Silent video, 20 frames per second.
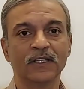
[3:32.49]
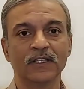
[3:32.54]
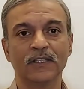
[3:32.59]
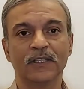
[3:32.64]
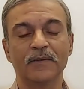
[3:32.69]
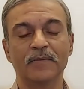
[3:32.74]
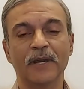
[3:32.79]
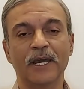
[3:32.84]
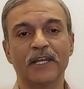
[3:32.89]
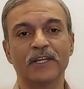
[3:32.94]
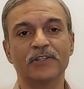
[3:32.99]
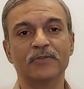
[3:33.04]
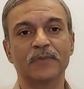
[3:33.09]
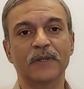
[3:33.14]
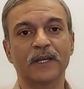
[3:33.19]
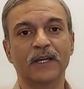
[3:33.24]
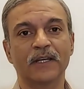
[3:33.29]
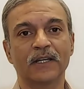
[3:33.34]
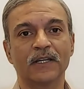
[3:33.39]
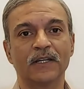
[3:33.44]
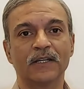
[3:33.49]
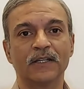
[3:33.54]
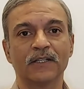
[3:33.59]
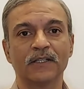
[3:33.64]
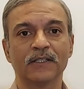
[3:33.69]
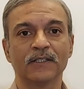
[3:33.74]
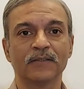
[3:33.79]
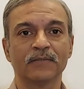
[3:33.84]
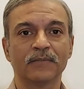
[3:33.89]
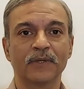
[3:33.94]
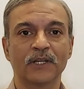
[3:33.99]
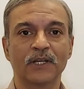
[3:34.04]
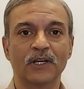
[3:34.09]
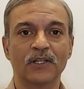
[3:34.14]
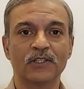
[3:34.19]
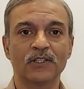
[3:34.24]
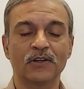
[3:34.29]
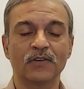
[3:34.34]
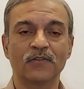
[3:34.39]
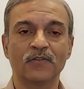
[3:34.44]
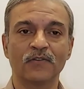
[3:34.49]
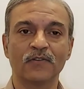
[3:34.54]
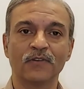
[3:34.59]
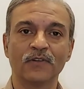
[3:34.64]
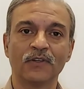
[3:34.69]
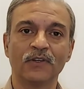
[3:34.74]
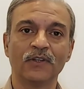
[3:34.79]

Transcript: The marriage may occur because of